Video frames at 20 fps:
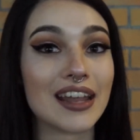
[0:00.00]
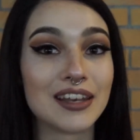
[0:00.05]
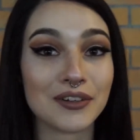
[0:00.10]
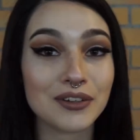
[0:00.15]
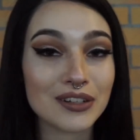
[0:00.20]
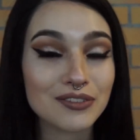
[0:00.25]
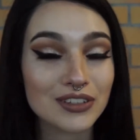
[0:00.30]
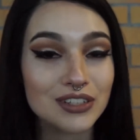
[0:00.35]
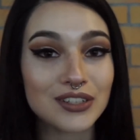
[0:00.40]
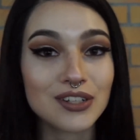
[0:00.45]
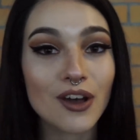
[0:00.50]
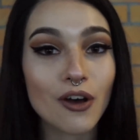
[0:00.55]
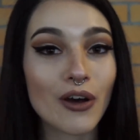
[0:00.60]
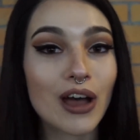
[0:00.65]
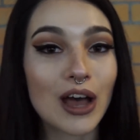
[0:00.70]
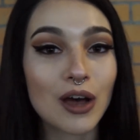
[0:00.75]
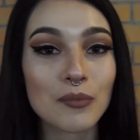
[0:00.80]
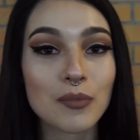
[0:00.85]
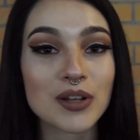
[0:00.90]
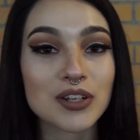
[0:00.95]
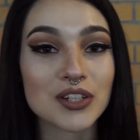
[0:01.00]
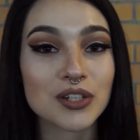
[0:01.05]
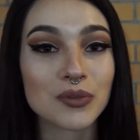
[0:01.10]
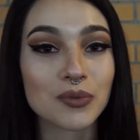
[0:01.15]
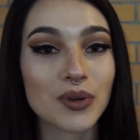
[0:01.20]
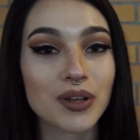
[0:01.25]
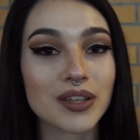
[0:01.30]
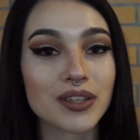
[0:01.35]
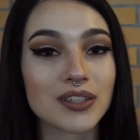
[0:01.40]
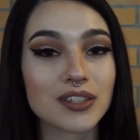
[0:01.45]
I don't even know how much it
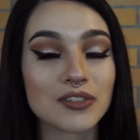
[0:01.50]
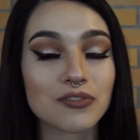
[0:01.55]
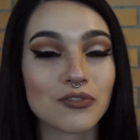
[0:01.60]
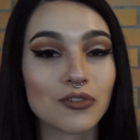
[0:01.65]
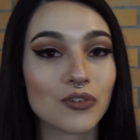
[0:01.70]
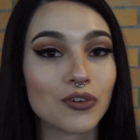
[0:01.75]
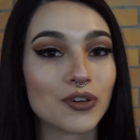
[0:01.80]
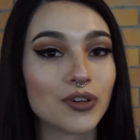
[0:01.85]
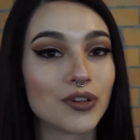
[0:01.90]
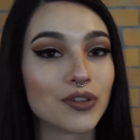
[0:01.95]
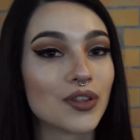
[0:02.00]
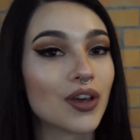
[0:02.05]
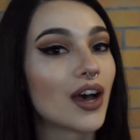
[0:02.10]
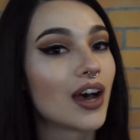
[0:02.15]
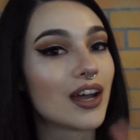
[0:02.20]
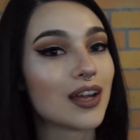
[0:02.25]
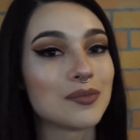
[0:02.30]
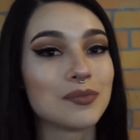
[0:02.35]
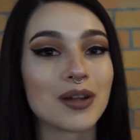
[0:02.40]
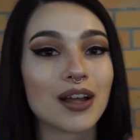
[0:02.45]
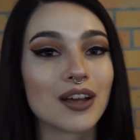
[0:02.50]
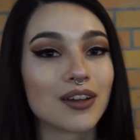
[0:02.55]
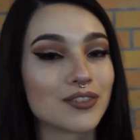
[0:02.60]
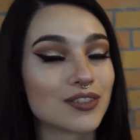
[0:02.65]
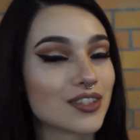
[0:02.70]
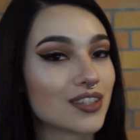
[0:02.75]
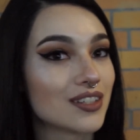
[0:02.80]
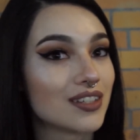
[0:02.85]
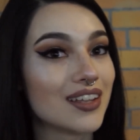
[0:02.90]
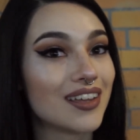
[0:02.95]
was for the
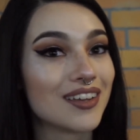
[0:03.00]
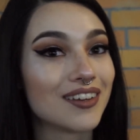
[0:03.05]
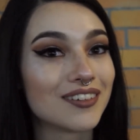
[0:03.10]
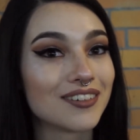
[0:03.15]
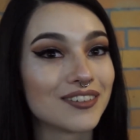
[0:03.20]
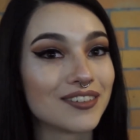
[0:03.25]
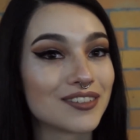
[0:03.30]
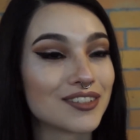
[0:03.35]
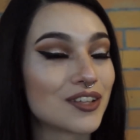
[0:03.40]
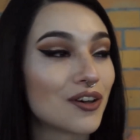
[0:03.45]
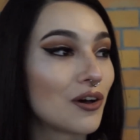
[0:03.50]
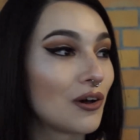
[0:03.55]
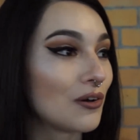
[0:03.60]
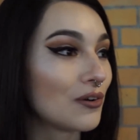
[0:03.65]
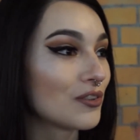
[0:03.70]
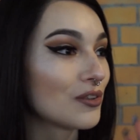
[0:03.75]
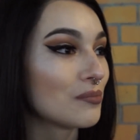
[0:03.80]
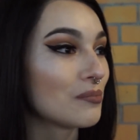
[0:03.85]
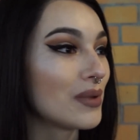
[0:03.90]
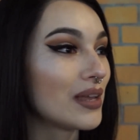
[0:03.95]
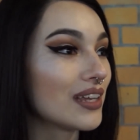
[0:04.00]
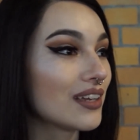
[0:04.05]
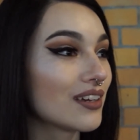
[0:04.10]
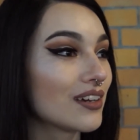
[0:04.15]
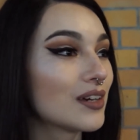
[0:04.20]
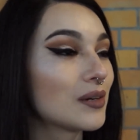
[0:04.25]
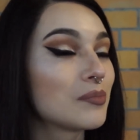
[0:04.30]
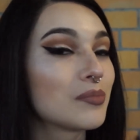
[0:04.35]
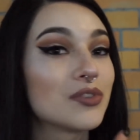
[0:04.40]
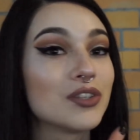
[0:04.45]
eyebrows, the nails, all the
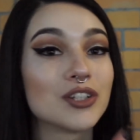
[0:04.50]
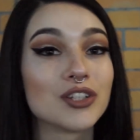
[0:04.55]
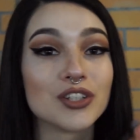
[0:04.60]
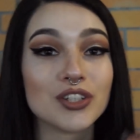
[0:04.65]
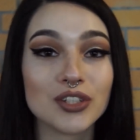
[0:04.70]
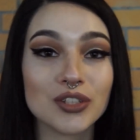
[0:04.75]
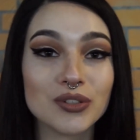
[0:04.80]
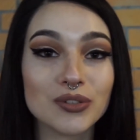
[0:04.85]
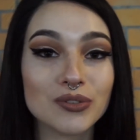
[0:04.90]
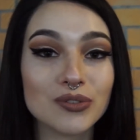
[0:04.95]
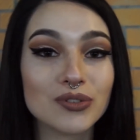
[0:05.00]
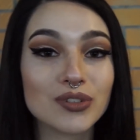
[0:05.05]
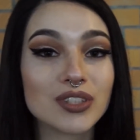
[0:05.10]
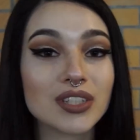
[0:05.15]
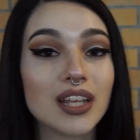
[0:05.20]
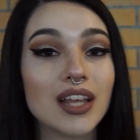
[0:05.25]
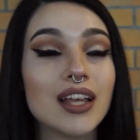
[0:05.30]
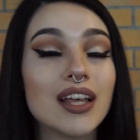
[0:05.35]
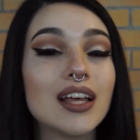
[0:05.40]
makeup, the shoes.